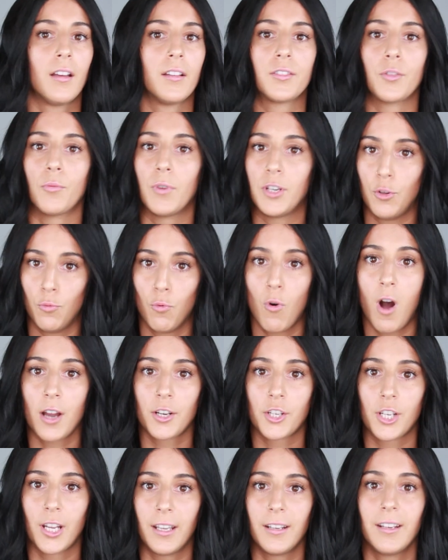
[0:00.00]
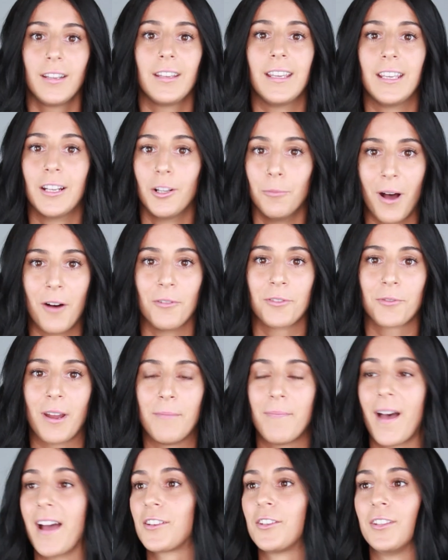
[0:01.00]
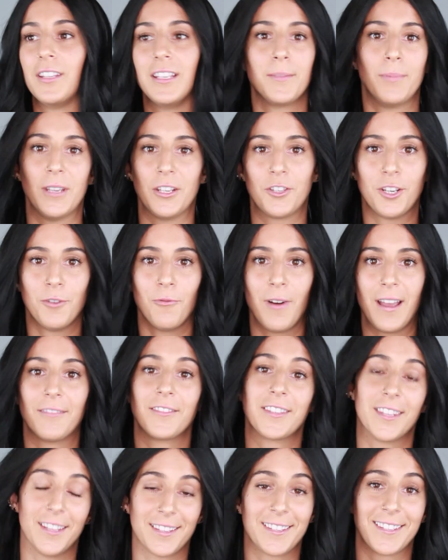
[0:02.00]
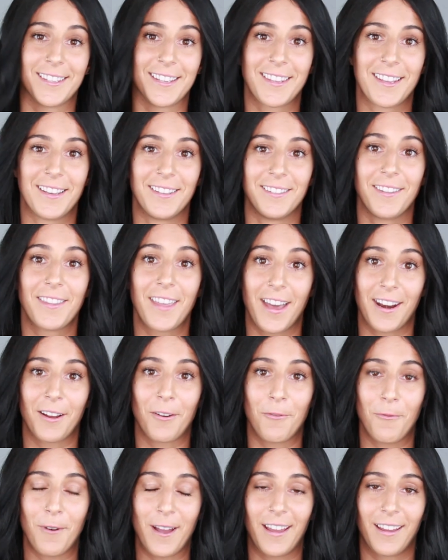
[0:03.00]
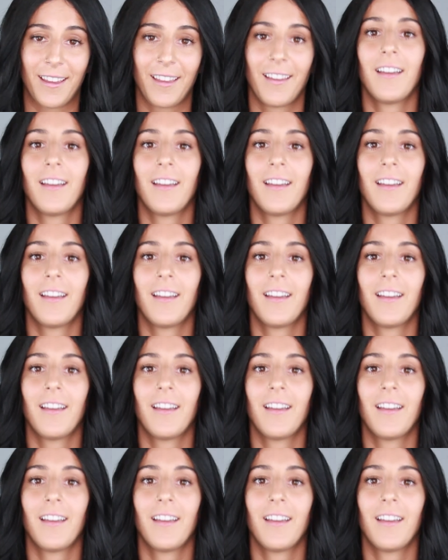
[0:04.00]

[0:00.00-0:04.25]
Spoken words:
So when you wash it, it'll bounce right back to these beachy waves. This is a synthetic wig.